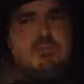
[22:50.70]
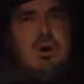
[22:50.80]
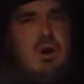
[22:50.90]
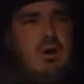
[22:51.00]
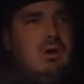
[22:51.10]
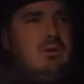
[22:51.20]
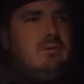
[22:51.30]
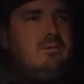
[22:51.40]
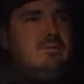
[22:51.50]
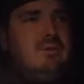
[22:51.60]
the bar
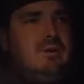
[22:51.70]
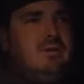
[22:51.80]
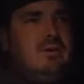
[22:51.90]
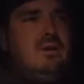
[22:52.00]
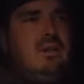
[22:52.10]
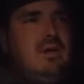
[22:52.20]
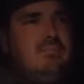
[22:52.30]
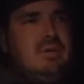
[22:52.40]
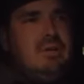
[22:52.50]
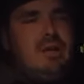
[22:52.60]
that are going to
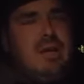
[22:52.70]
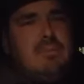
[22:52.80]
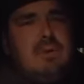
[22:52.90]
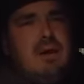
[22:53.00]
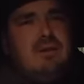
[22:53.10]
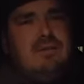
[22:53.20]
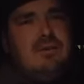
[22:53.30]
let me camp out in